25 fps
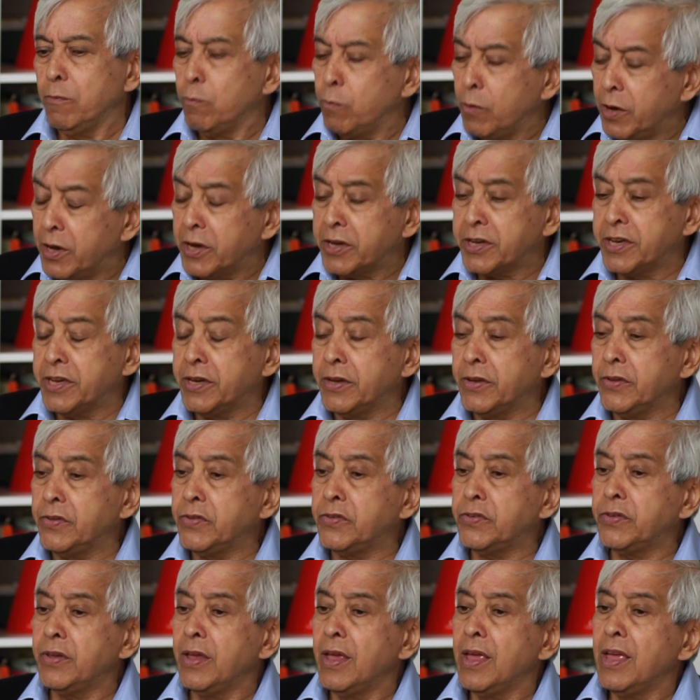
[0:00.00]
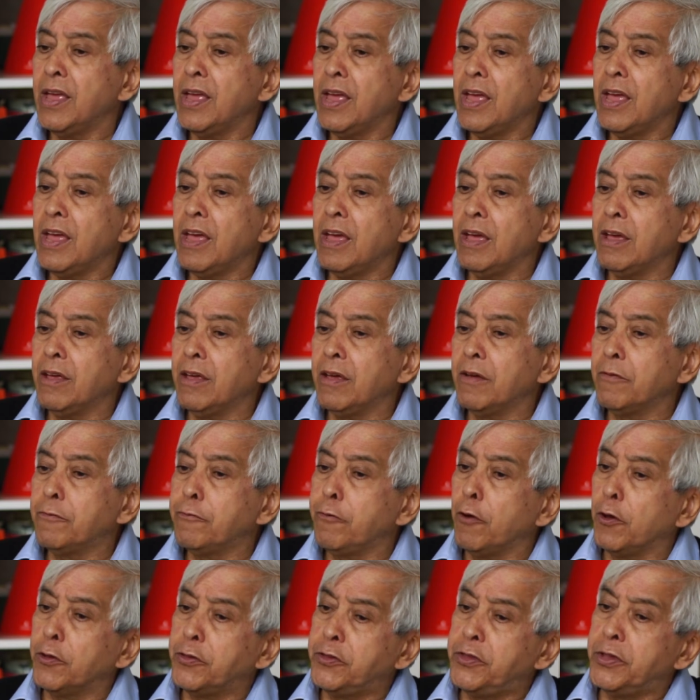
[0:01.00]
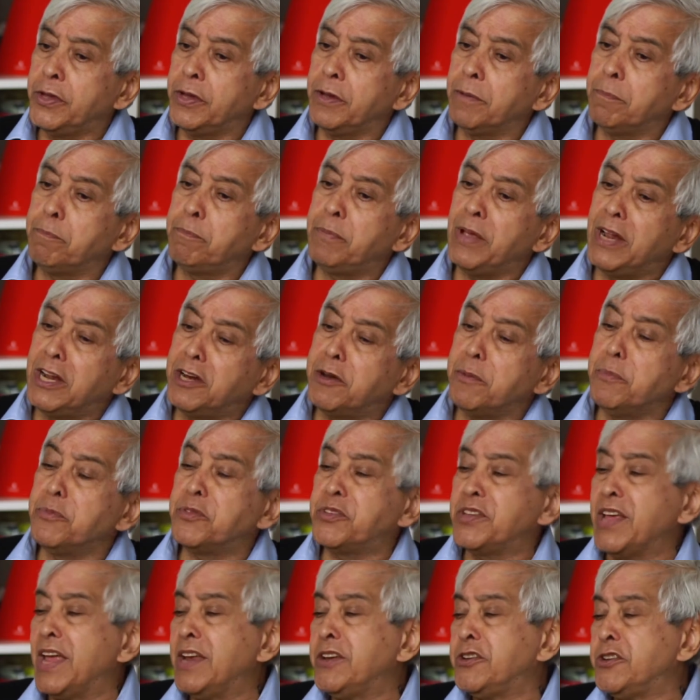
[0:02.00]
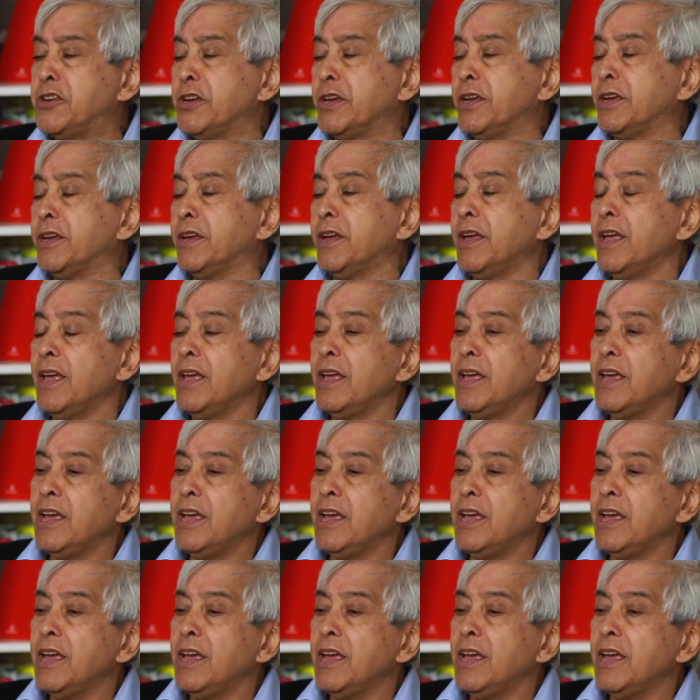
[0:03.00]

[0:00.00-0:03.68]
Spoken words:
workers for the Pilgrim Center